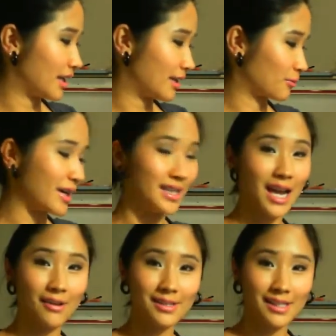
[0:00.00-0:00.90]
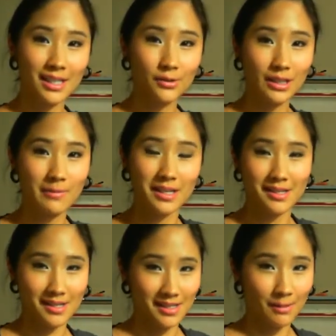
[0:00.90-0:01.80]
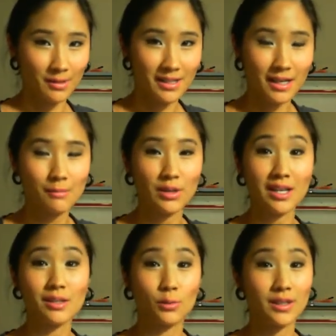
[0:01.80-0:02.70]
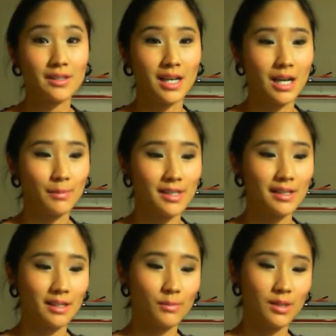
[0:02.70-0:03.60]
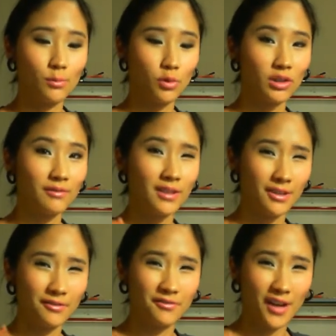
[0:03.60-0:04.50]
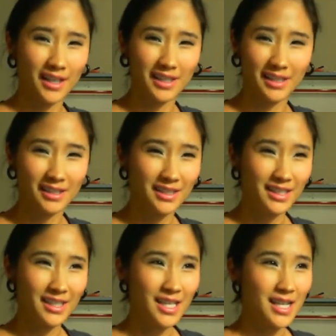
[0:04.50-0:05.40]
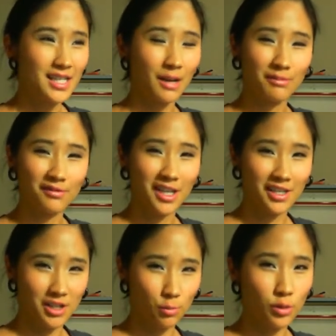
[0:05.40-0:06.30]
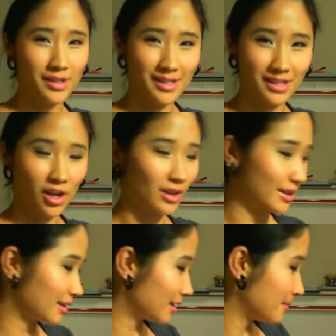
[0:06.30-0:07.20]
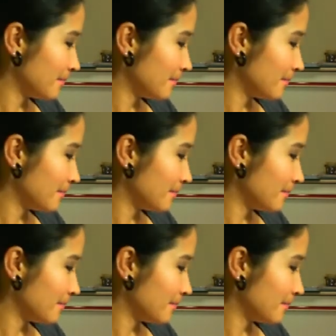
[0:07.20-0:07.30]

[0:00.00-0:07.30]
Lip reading: right now it's liquidy because it's summertime, but in the wintertime it's going to be more of a fatty type of texture, more solid.